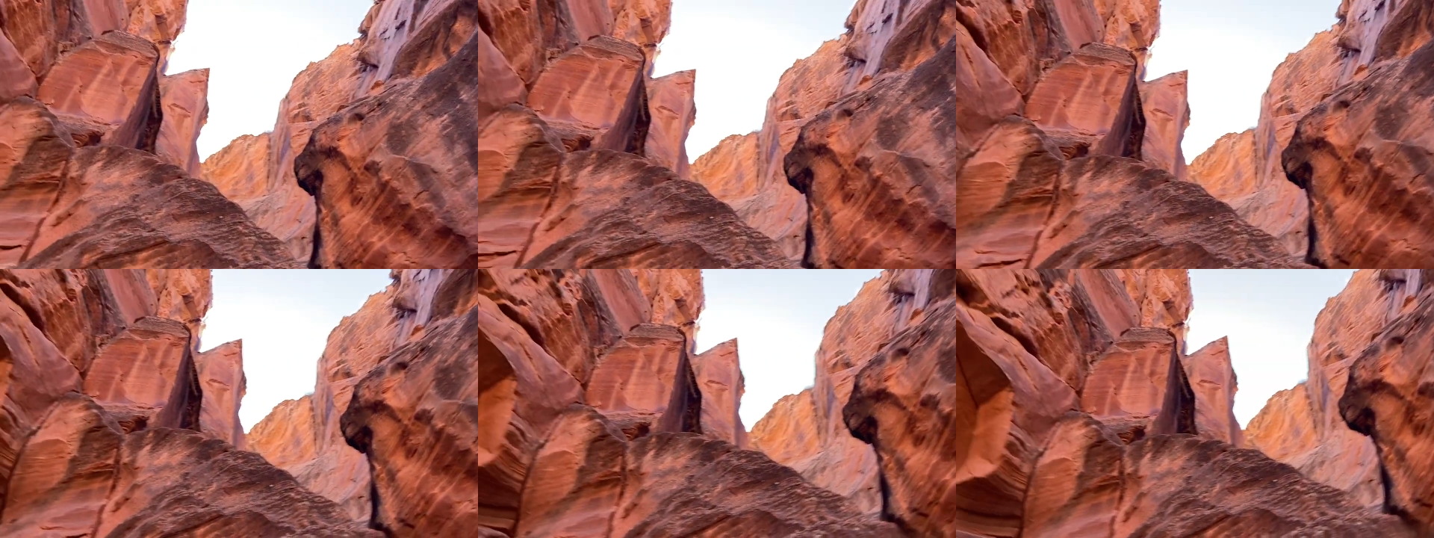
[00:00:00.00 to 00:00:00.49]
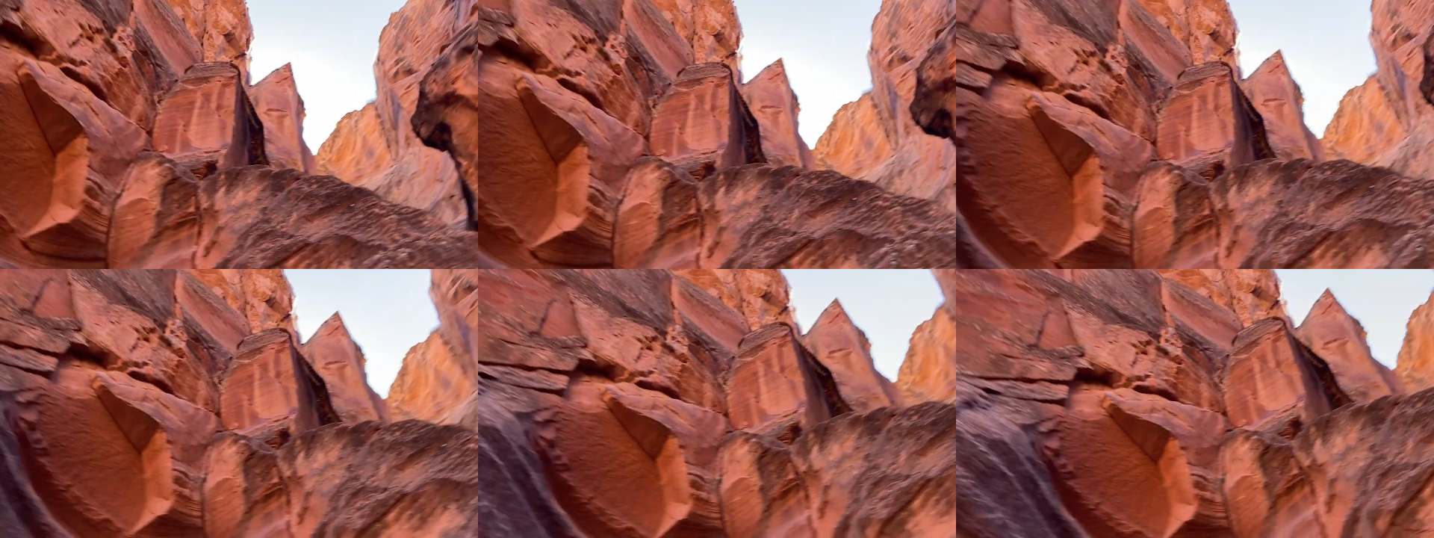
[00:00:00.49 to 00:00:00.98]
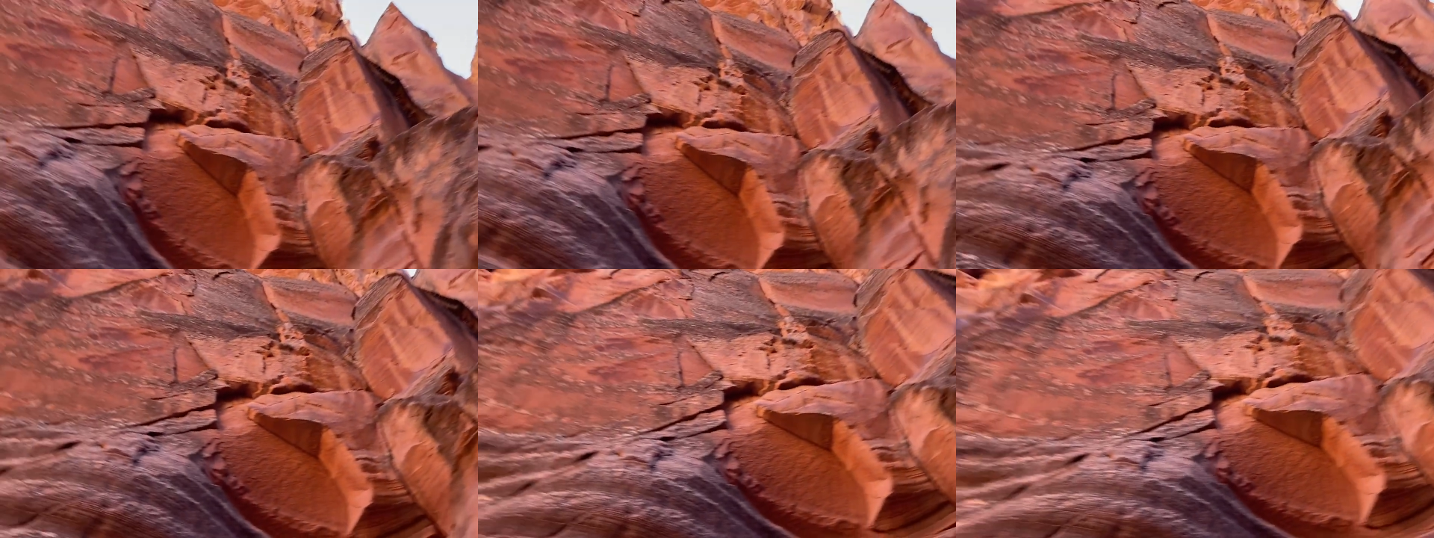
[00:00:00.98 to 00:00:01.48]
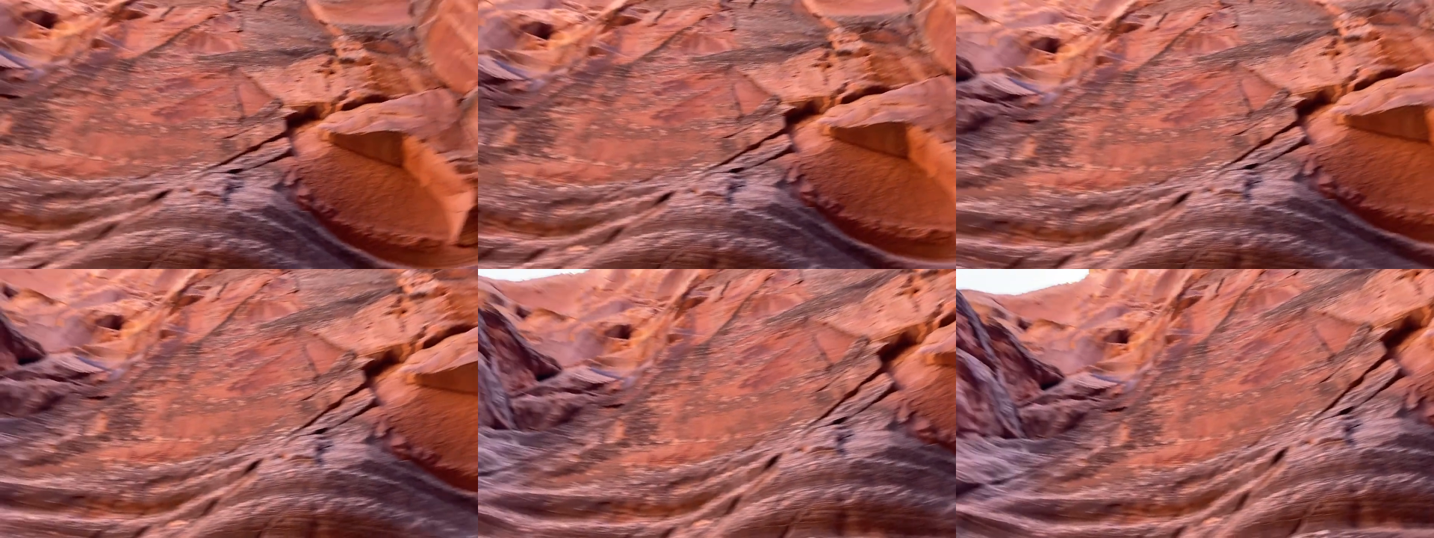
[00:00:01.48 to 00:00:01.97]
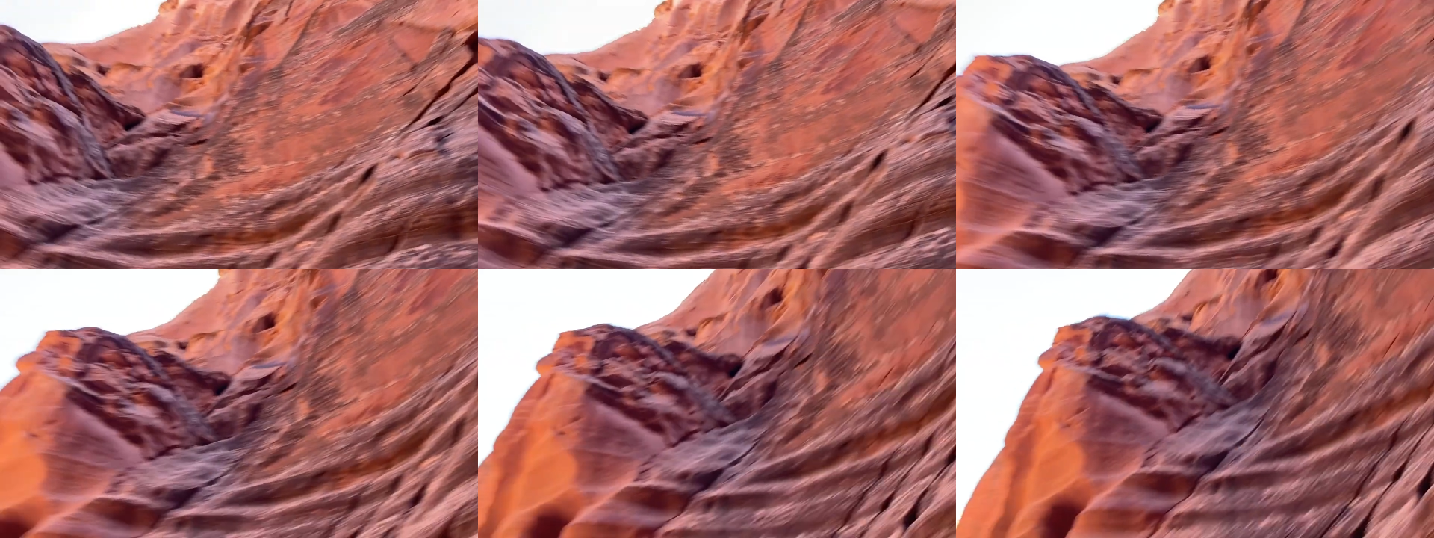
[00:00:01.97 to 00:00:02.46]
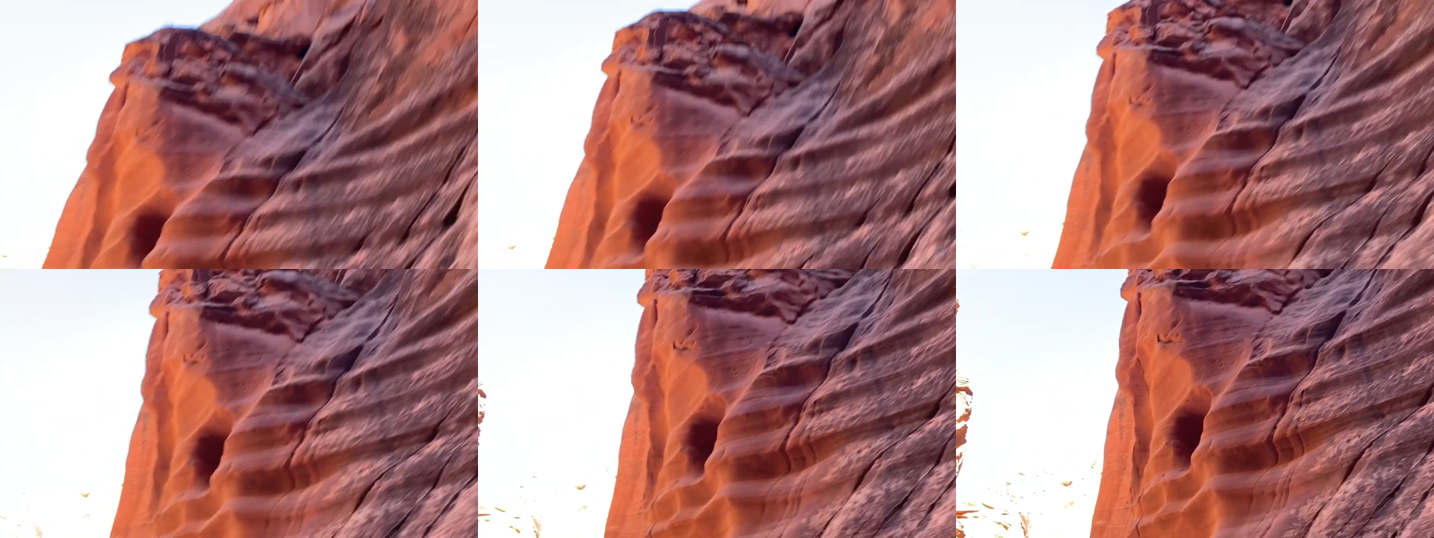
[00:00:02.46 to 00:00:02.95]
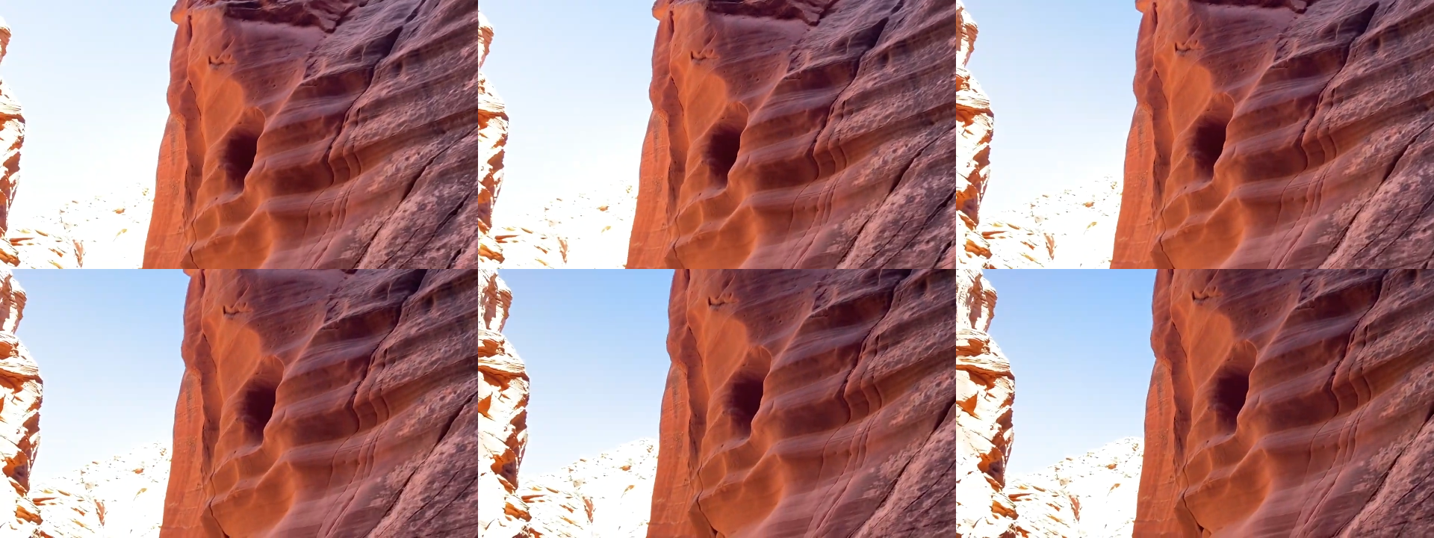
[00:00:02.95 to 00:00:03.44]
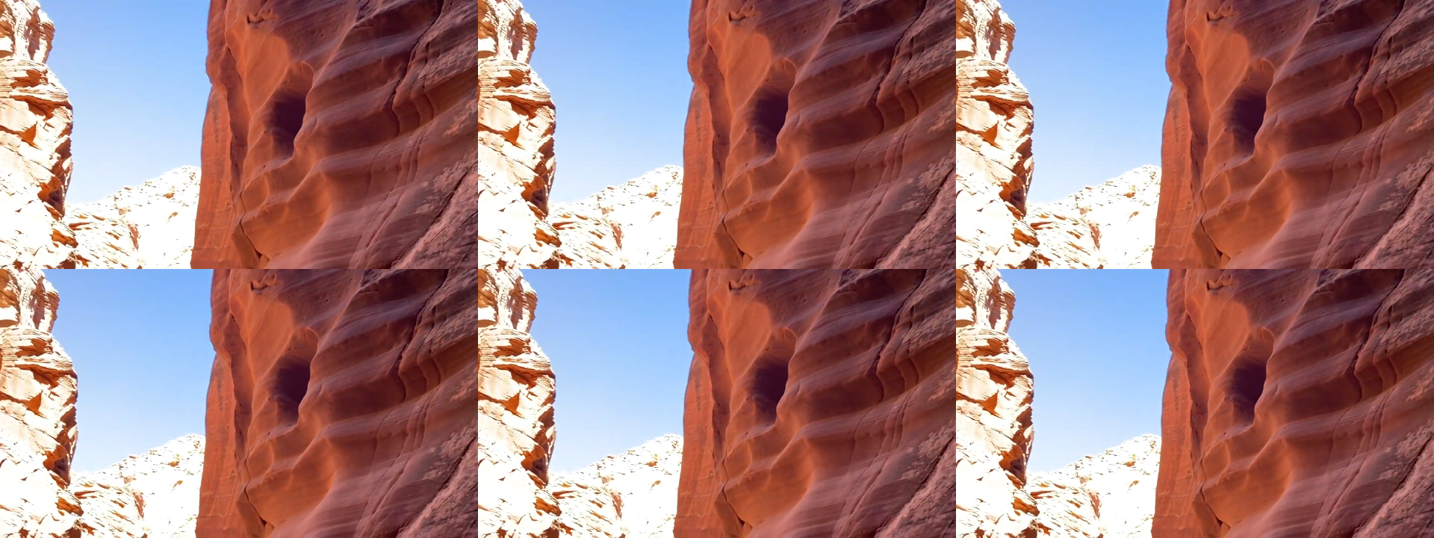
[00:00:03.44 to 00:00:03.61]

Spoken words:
[unreadable: no face in view]